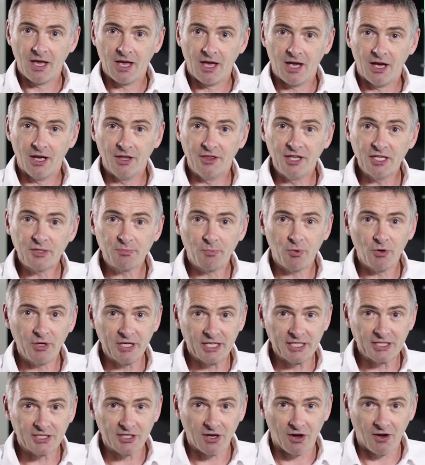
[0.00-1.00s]
At this point
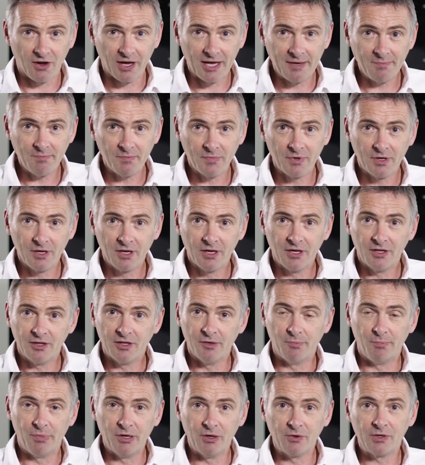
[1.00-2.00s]
in time, the
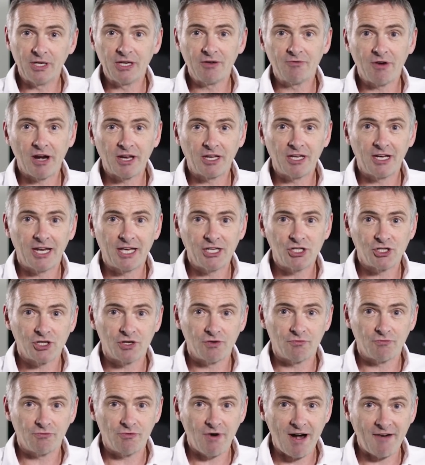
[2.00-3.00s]
building
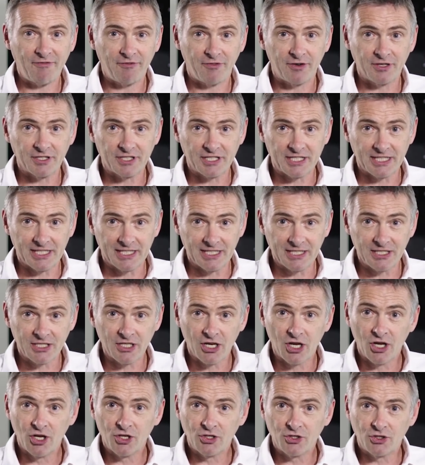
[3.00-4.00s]
regulation references
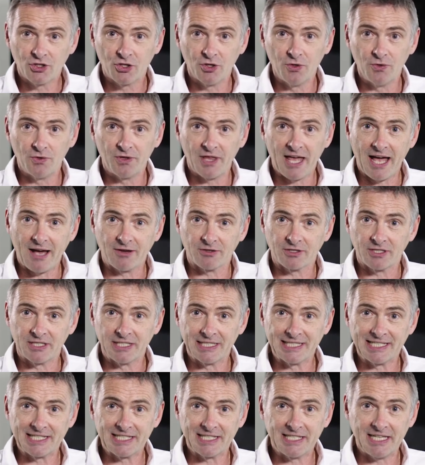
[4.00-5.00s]

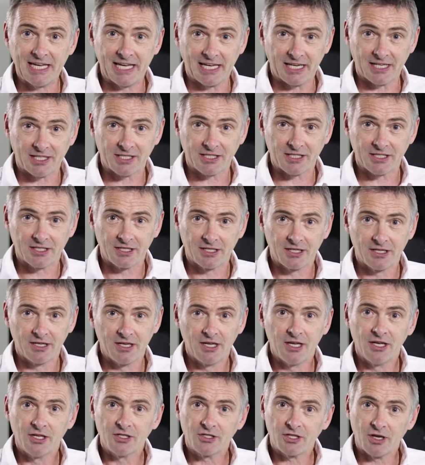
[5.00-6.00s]
2006.
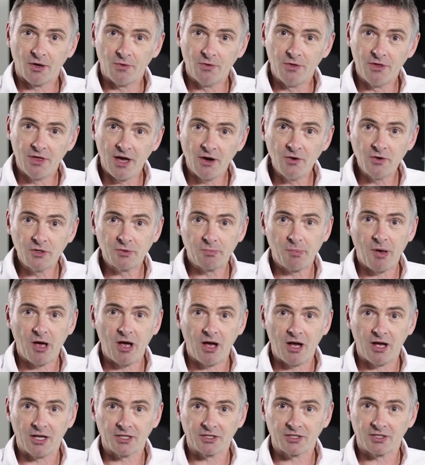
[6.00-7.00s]
So those
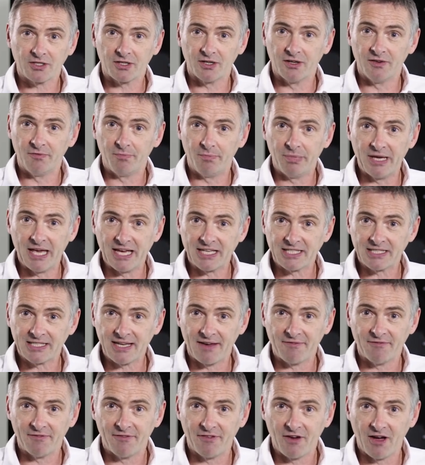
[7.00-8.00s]
parts of BS
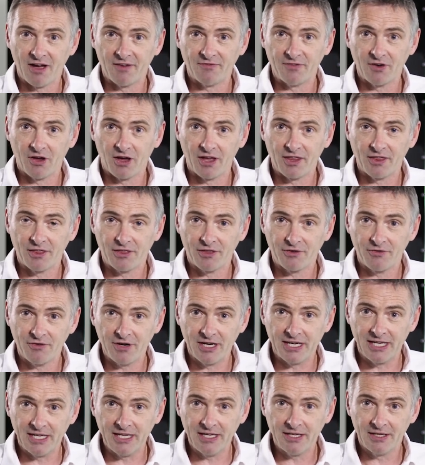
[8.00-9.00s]

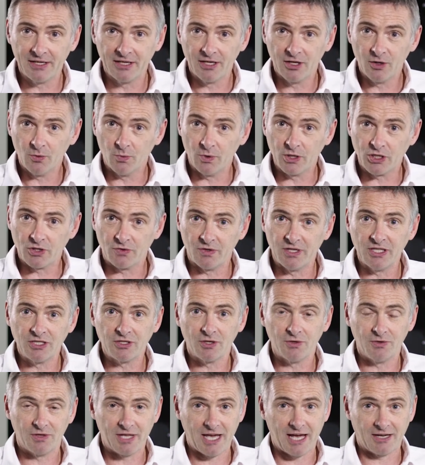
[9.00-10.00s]
7593, which are in
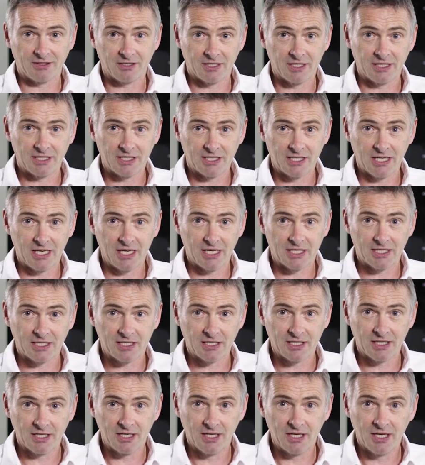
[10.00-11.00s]

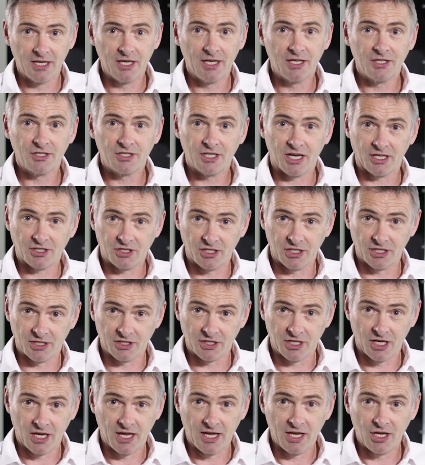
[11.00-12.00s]
2006, such as
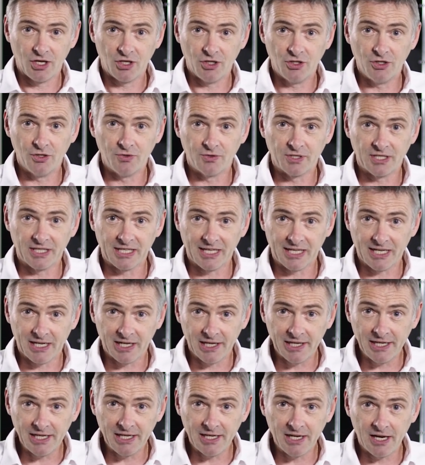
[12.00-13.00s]
using a
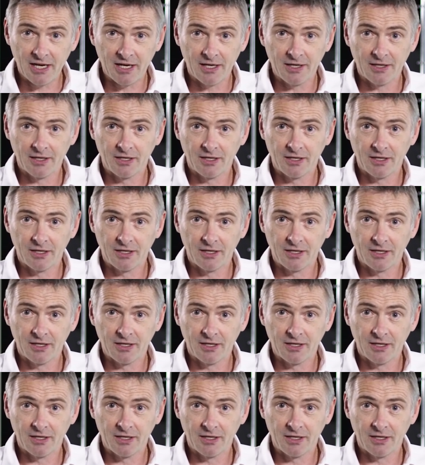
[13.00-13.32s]
cleaner,